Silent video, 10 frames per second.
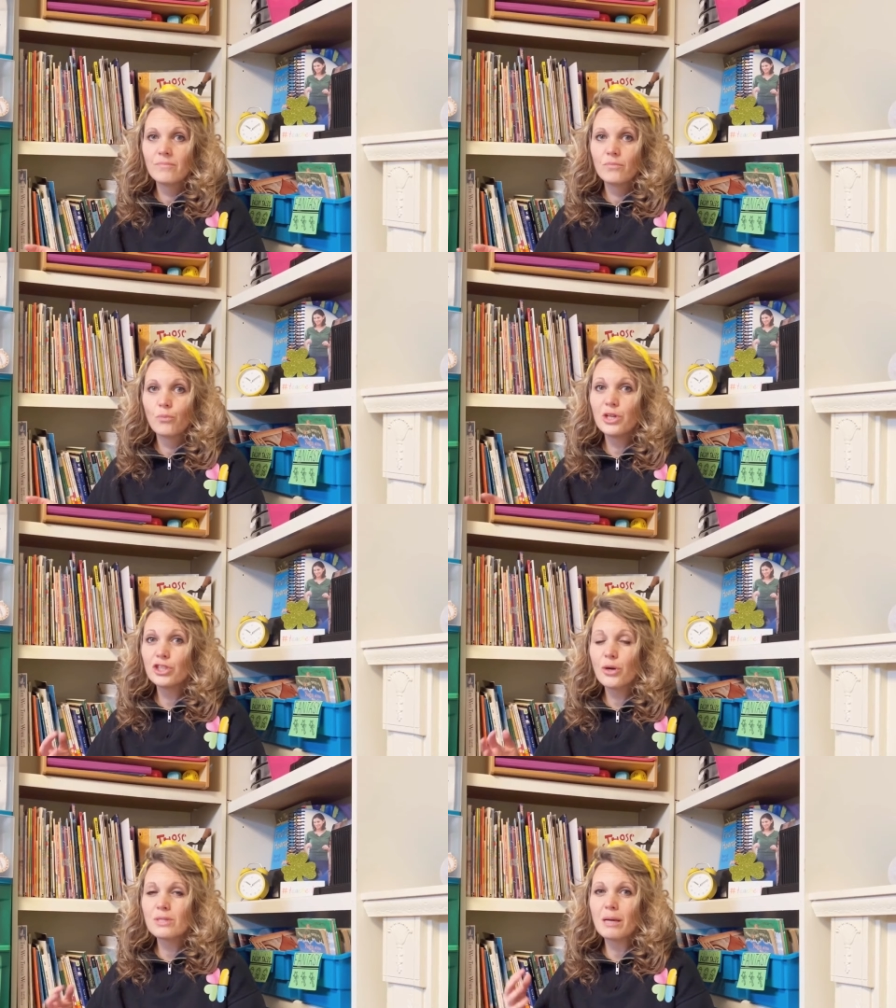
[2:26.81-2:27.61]
We
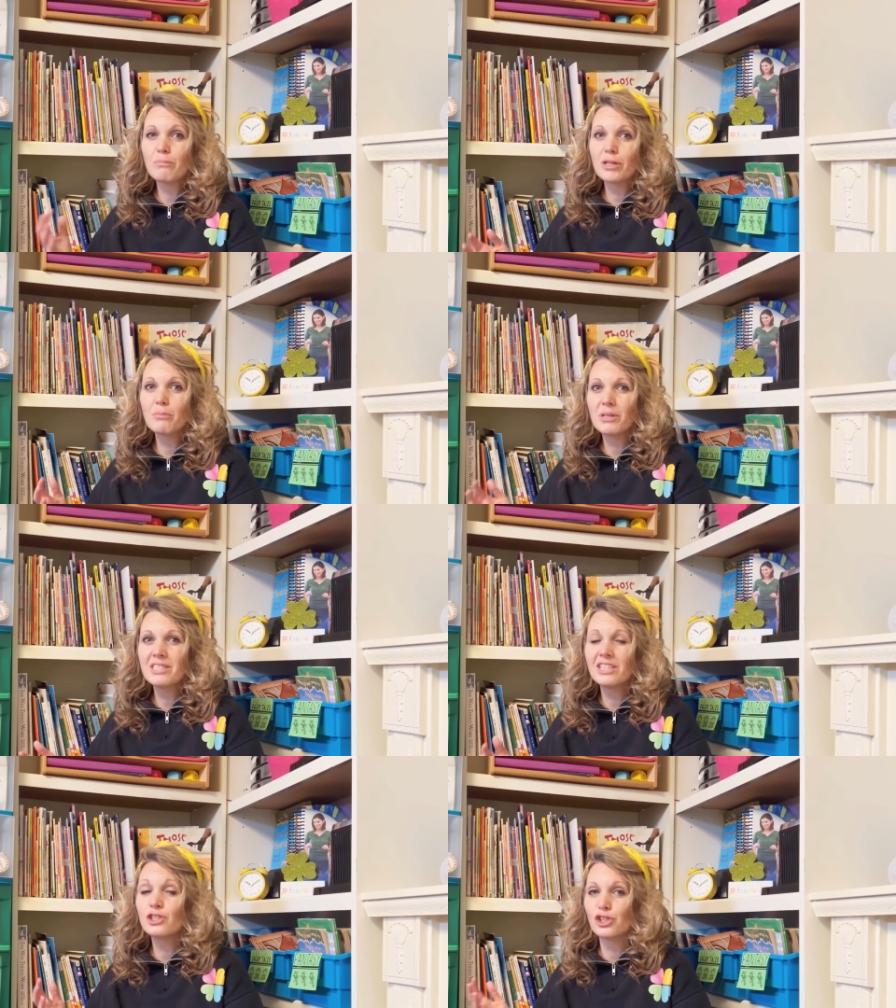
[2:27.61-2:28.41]
chose a
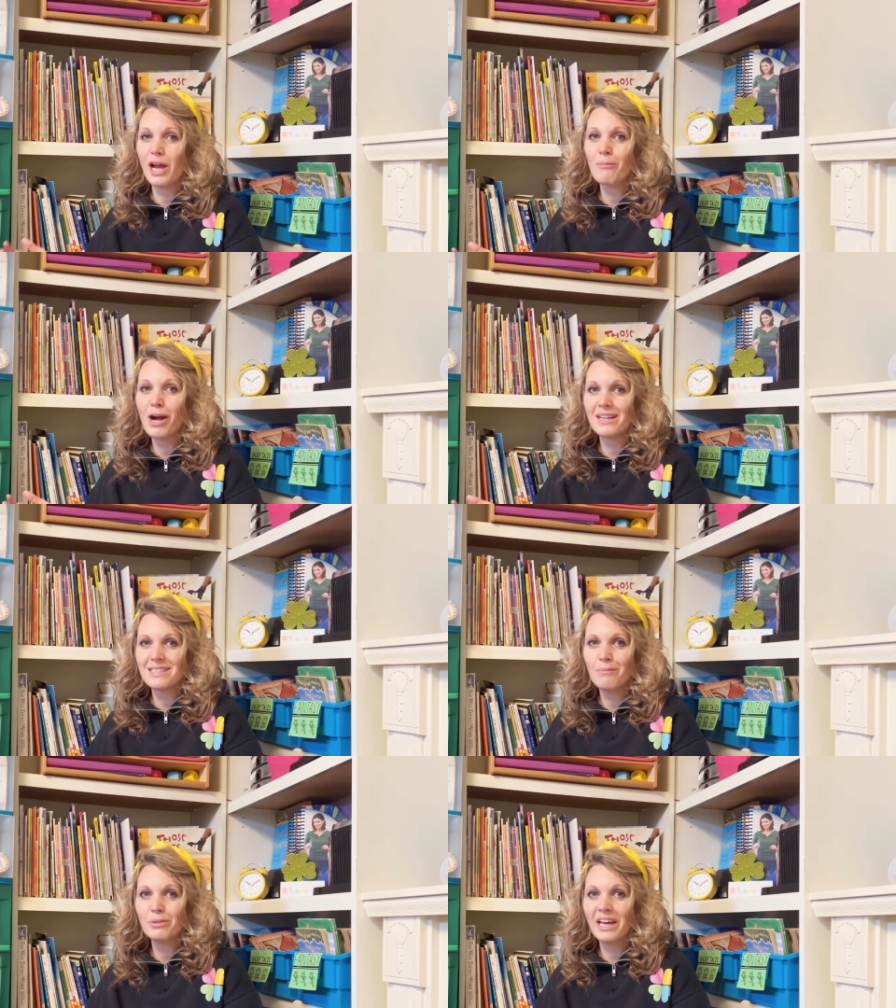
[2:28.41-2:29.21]
pre-printed shamrock
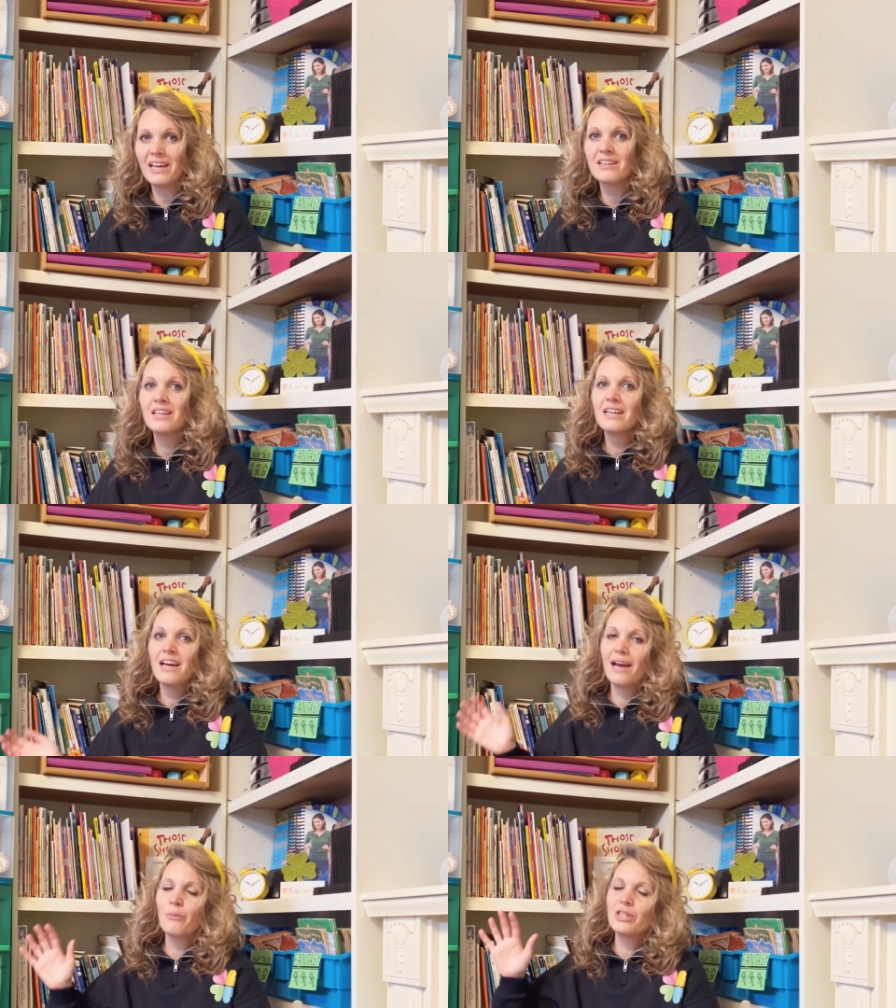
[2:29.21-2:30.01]
template
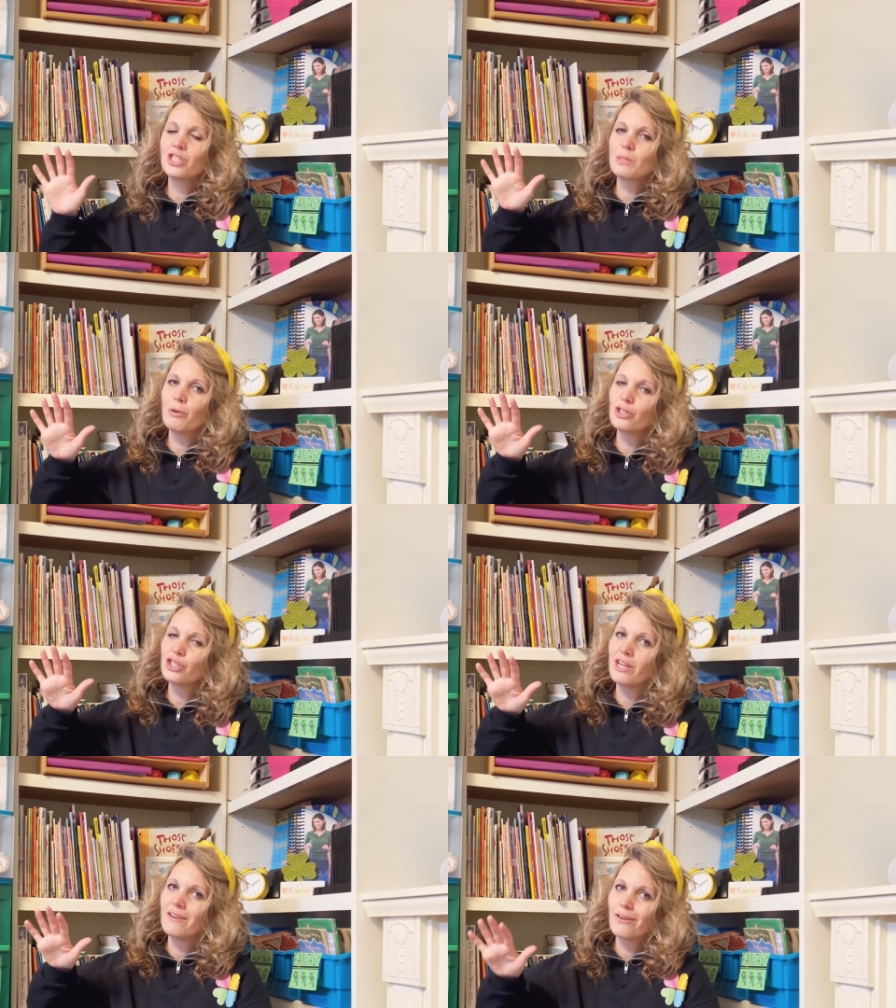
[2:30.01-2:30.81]
and we just pushed
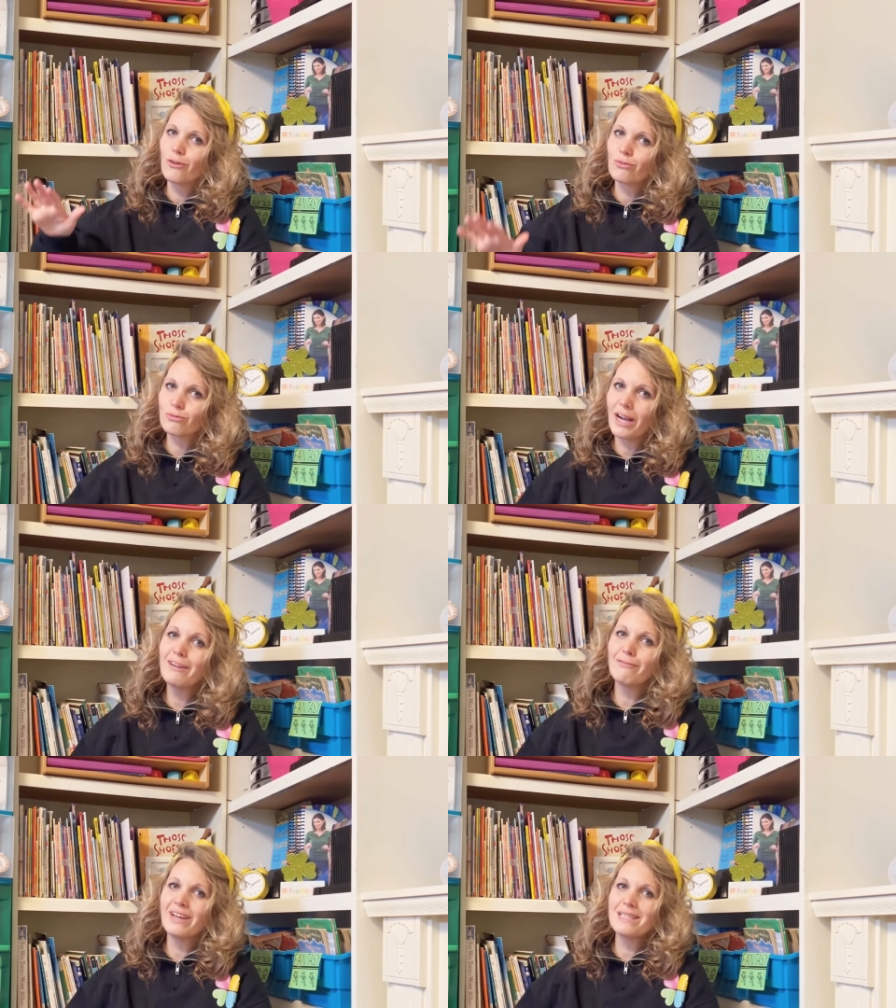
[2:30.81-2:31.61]
it right
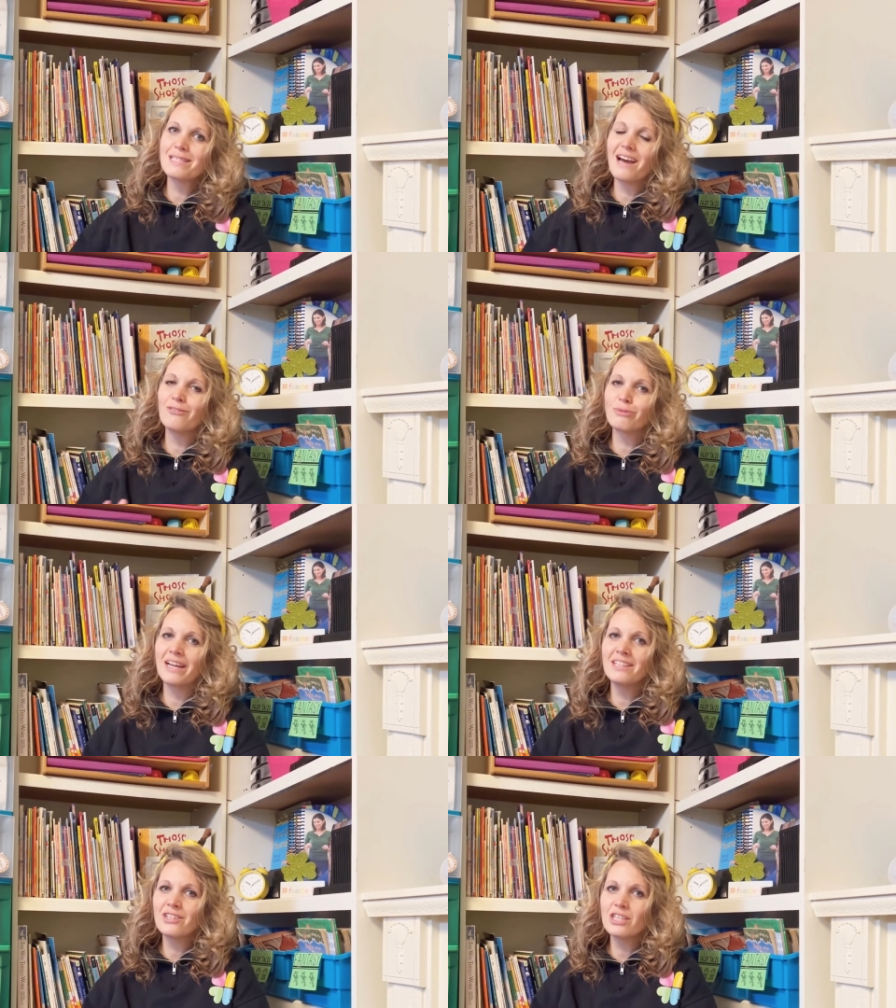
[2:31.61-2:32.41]
face down, right
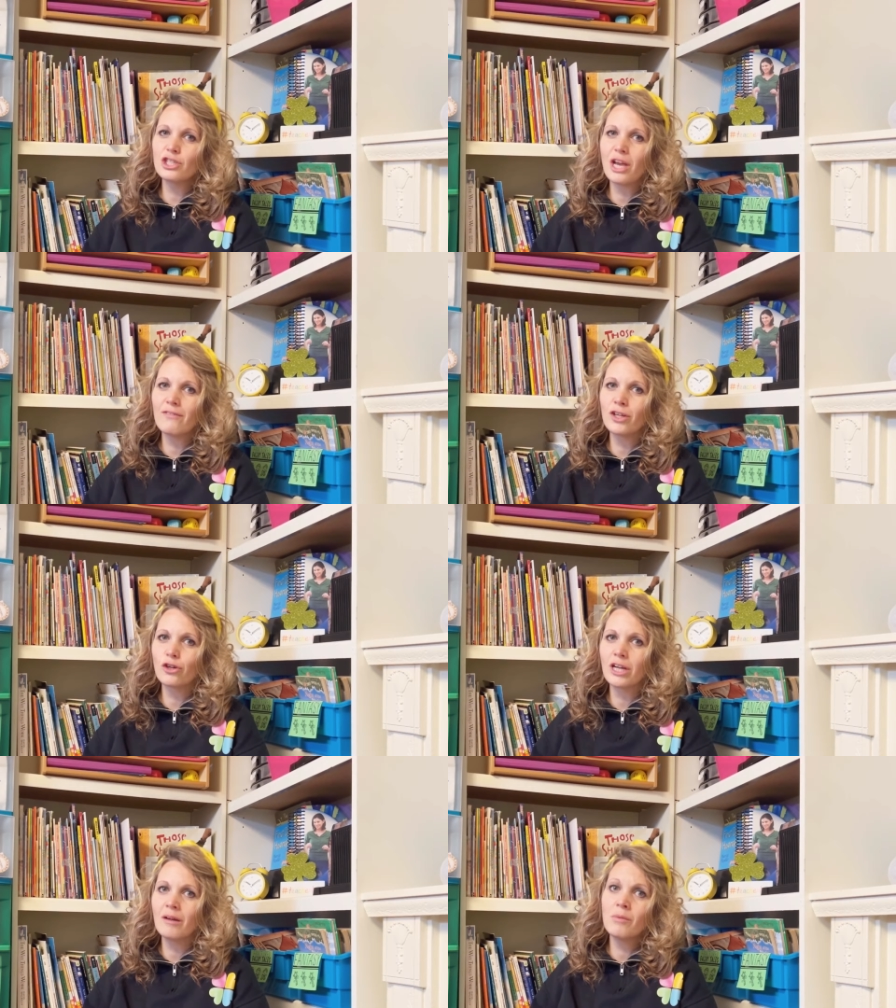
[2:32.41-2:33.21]
into the shaving
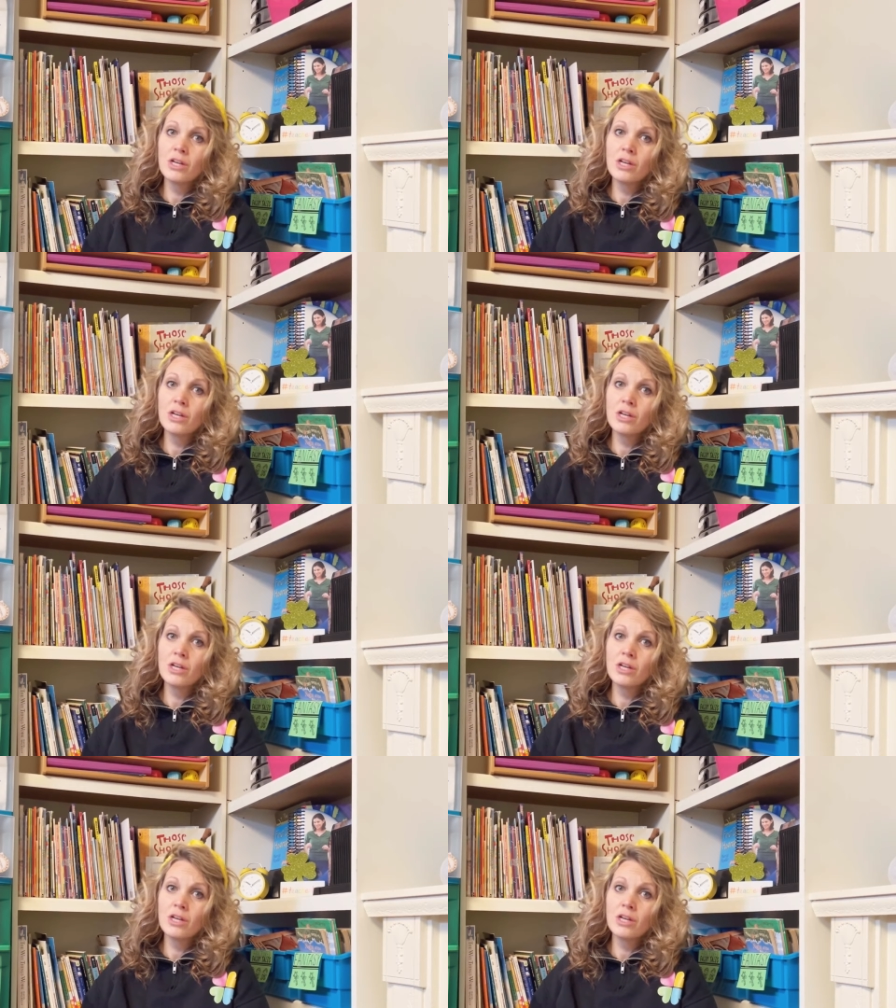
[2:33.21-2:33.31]
cream.